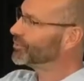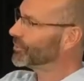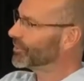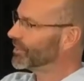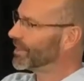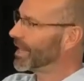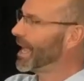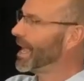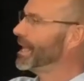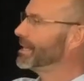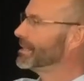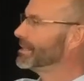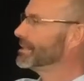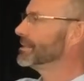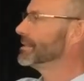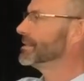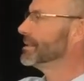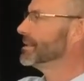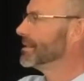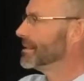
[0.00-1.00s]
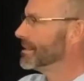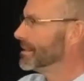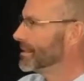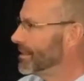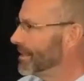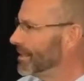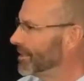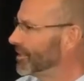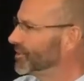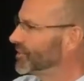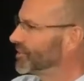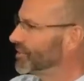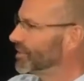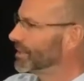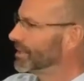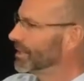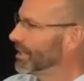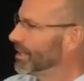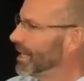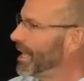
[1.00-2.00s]
with that is
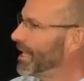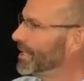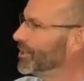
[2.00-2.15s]
that